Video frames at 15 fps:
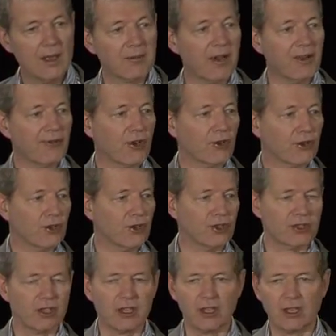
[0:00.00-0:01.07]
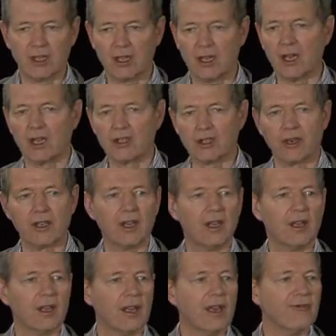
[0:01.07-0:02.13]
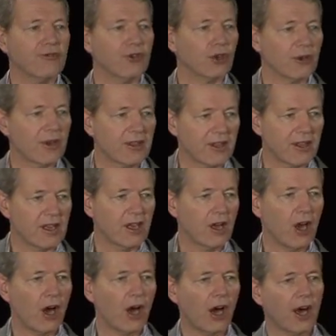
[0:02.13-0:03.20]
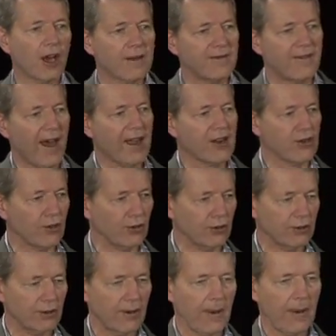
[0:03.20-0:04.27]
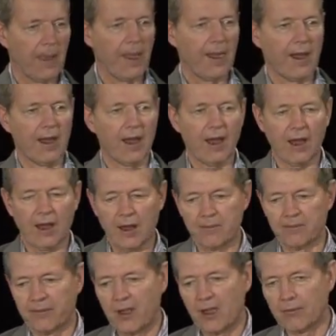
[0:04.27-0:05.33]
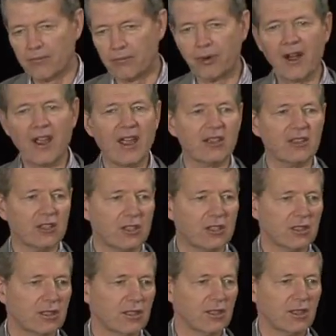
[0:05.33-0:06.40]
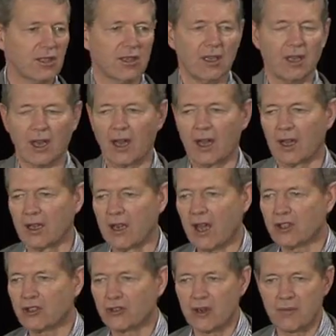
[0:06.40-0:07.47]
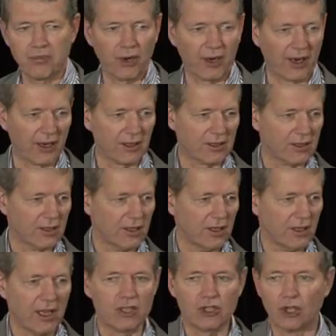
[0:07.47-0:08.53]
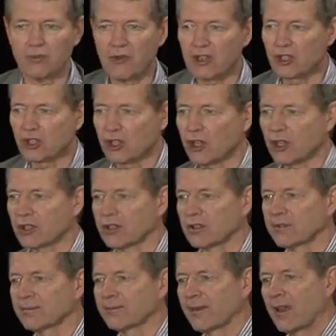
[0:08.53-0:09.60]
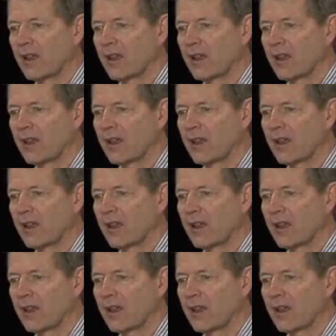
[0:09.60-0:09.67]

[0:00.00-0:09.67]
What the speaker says: But if you're using, if you're in the high value branded luxury product, it's almost certain